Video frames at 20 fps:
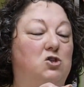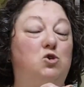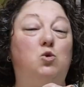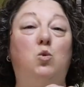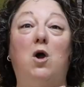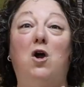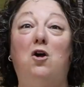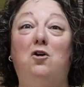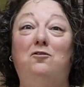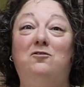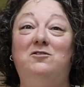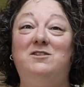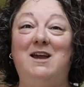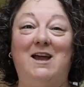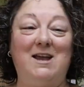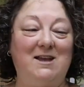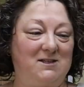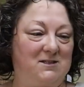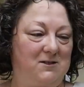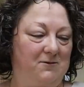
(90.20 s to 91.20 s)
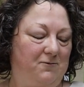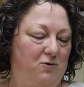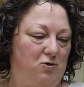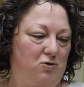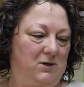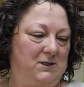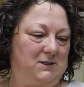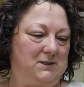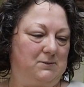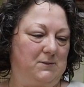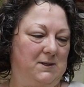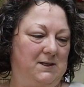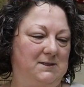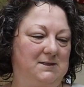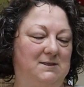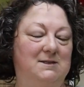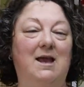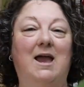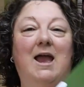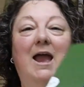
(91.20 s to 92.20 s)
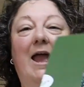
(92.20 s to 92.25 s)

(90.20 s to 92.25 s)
12 days of Christmas,